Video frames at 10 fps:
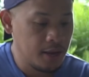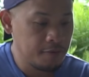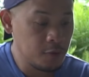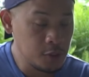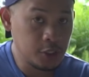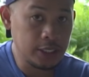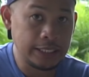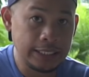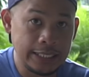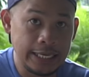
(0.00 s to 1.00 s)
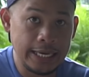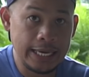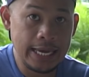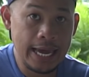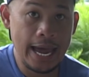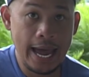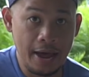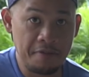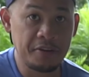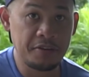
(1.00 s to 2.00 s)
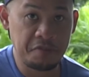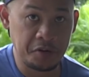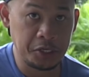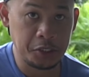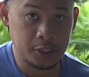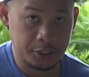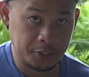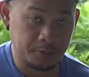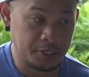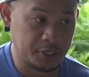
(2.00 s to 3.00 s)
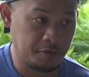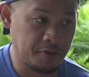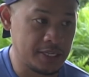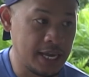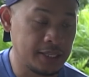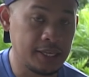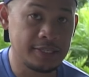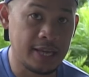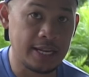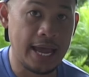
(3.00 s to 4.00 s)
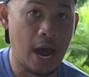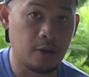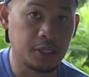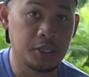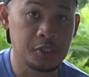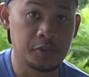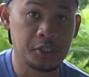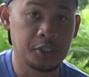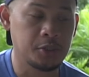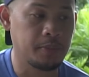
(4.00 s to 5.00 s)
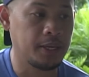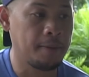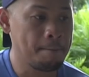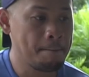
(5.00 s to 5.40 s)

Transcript: Fortunately, they have a very good customer service, and they sent out an instruction to me